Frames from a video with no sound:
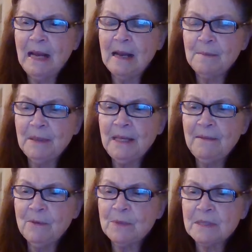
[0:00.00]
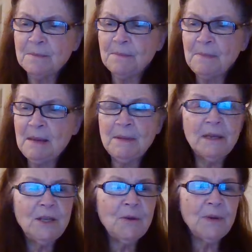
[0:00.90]
I believe it was maybe a
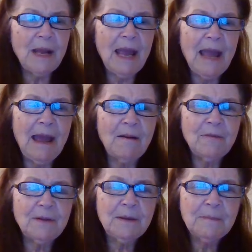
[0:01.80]
year and a half,